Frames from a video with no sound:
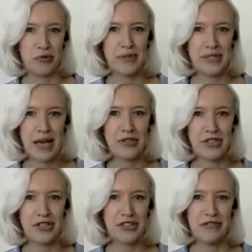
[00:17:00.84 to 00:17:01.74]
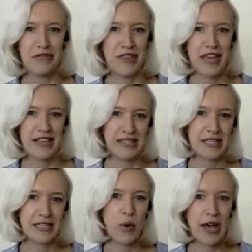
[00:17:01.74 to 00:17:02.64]
perception of
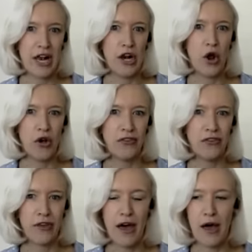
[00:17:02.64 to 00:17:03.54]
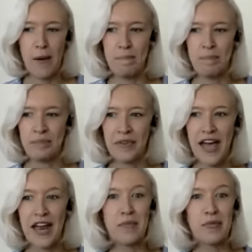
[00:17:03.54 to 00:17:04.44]
things quite a lot. And
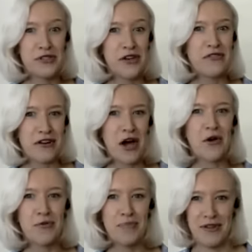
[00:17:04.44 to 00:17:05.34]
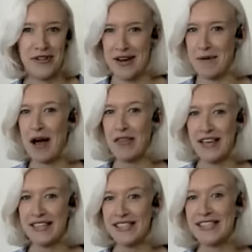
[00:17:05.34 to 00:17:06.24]
I'm also very open about
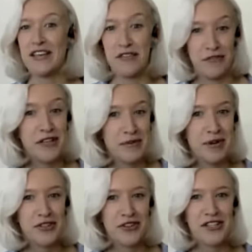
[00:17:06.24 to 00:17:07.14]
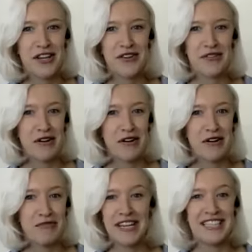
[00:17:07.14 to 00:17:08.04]
this, is that the first time I tried yoga, I
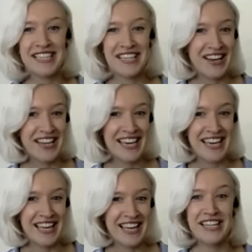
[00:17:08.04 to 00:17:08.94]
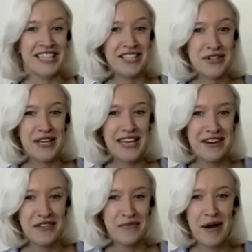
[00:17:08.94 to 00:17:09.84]
really didn't like it. And I didn't do it
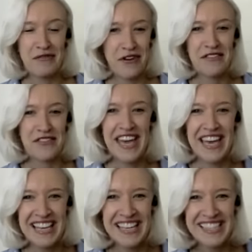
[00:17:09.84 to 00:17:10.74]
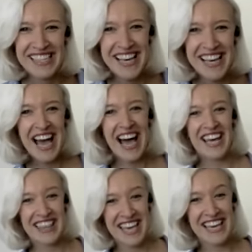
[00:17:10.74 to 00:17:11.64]
again for about 5 years. And I
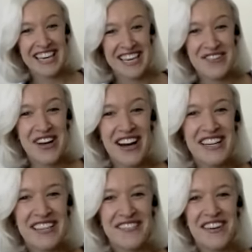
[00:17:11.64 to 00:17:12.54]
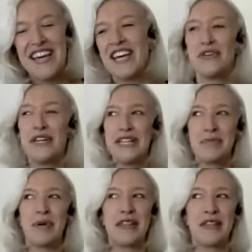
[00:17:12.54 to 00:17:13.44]
think that you need to
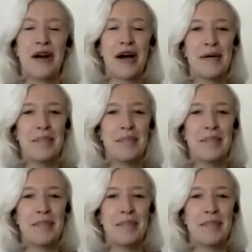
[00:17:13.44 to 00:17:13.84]
be in the right,